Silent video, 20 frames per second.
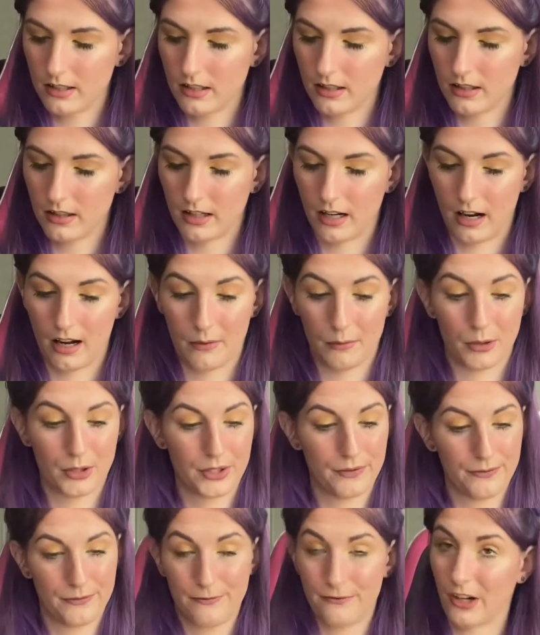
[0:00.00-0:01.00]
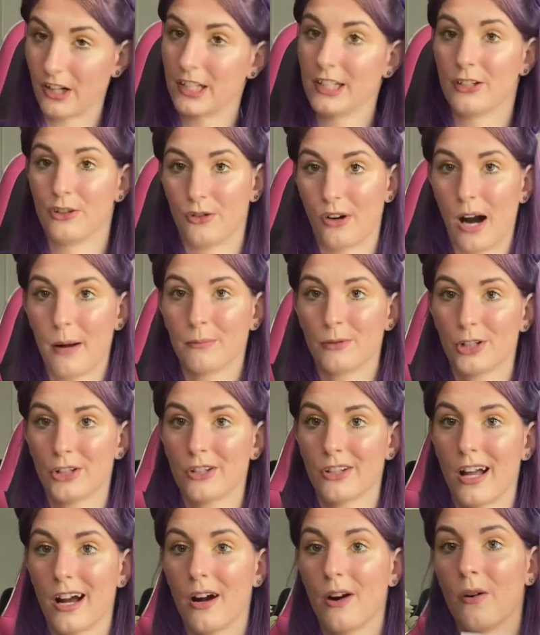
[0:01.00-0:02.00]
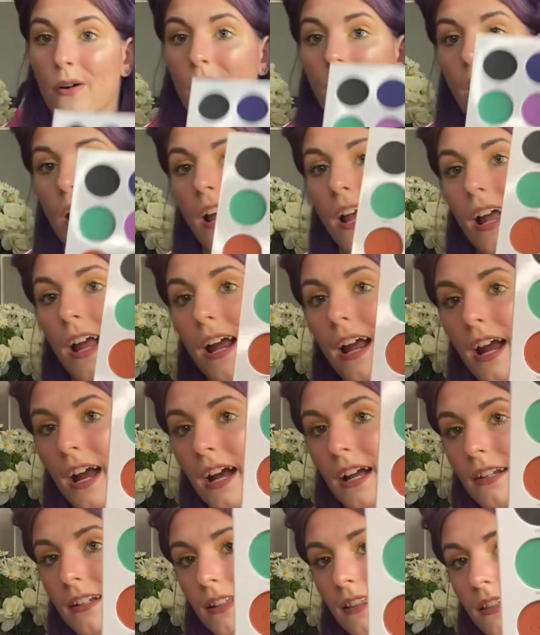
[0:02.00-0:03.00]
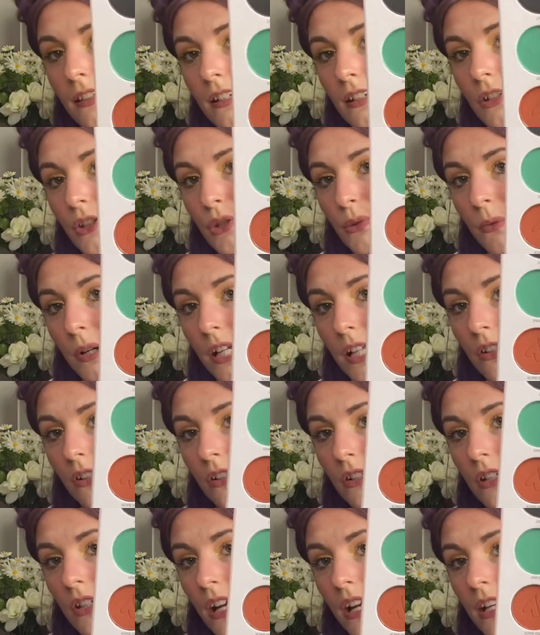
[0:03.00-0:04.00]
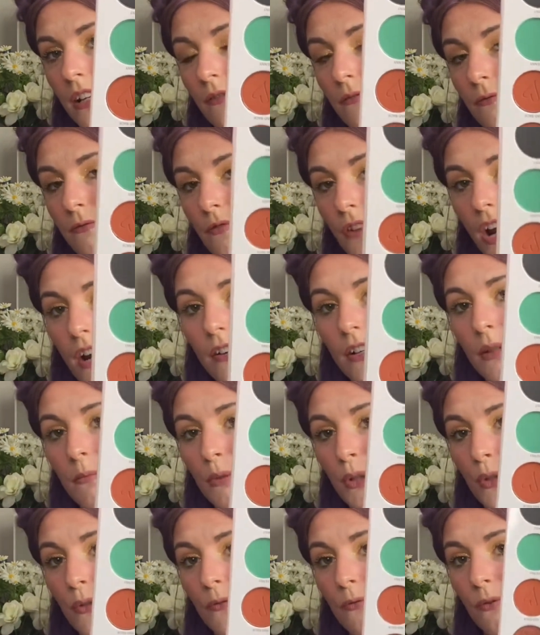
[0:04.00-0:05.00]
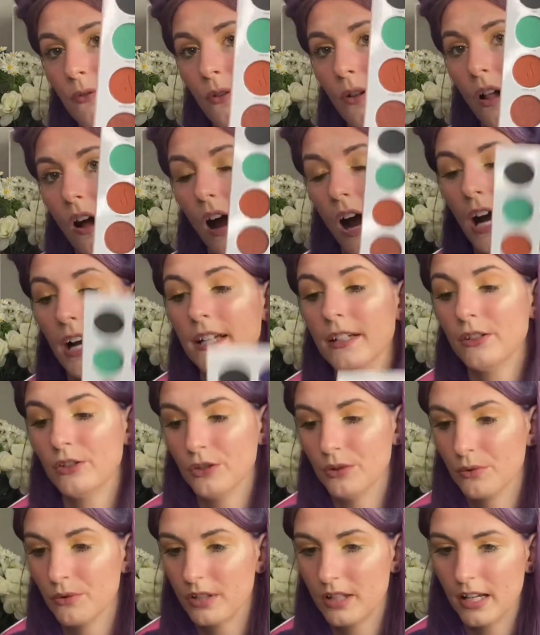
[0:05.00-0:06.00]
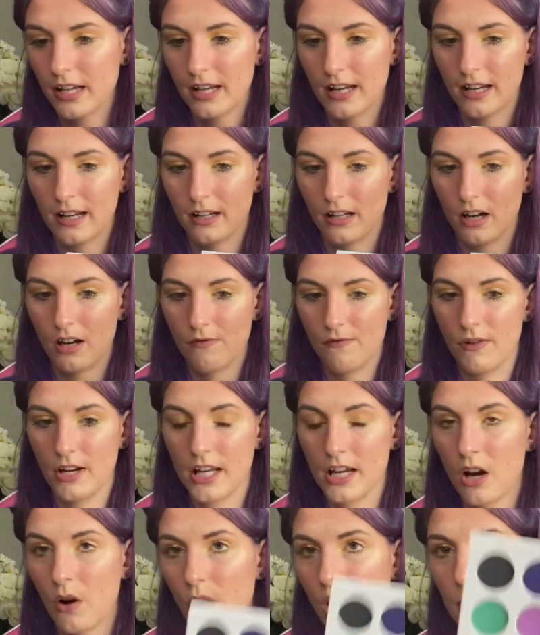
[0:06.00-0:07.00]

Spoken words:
that I almost fucking dropped just now. And this is what it looks like. Very beautiful. I used it in a video, I